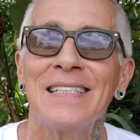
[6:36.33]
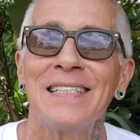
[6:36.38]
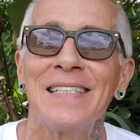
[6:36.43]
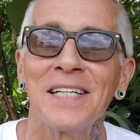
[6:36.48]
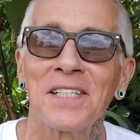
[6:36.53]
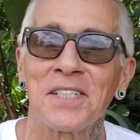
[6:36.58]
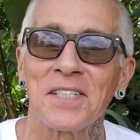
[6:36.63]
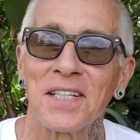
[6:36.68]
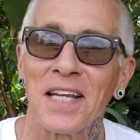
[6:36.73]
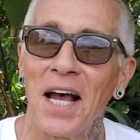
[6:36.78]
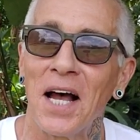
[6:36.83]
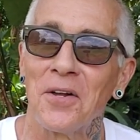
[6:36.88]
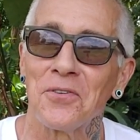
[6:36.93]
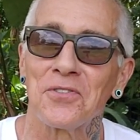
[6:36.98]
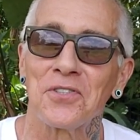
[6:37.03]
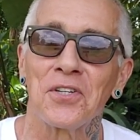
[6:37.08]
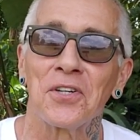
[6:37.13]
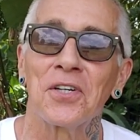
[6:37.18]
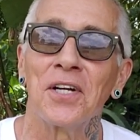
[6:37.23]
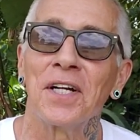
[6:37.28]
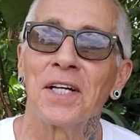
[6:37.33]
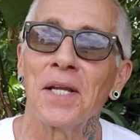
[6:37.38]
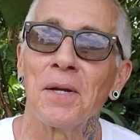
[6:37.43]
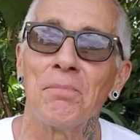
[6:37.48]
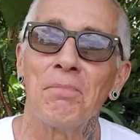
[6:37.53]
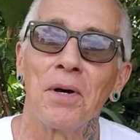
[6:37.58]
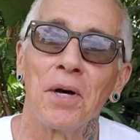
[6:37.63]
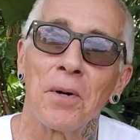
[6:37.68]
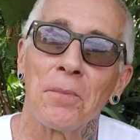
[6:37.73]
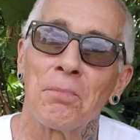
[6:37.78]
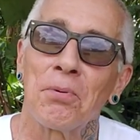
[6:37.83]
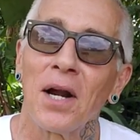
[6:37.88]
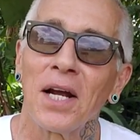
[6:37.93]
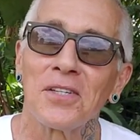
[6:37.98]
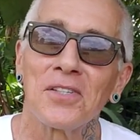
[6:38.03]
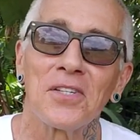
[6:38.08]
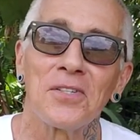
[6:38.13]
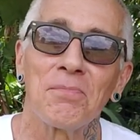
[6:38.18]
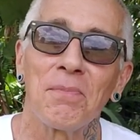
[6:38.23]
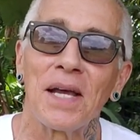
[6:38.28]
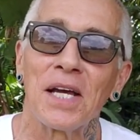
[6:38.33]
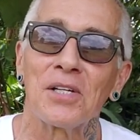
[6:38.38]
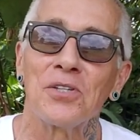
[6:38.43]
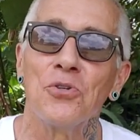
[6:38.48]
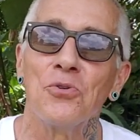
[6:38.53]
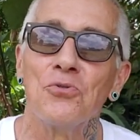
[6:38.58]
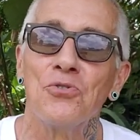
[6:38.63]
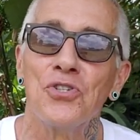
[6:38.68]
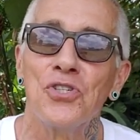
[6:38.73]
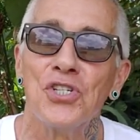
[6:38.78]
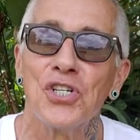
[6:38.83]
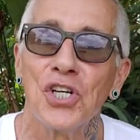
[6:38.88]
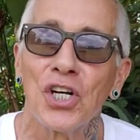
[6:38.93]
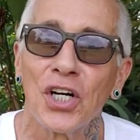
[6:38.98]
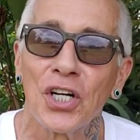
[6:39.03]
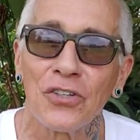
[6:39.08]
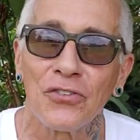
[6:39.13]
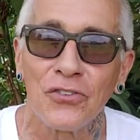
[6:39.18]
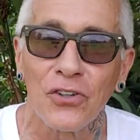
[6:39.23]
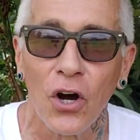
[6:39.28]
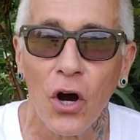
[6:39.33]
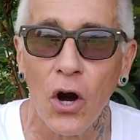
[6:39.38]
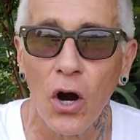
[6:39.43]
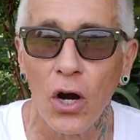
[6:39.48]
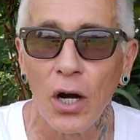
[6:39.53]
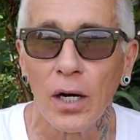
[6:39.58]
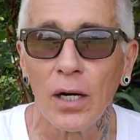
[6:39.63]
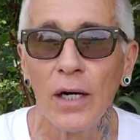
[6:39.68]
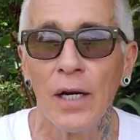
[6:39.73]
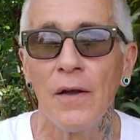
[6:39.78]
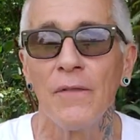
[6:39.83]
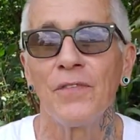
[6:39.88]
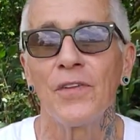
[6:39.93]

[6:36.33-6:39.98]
Discounts. You're going to get better prices, man. You just are.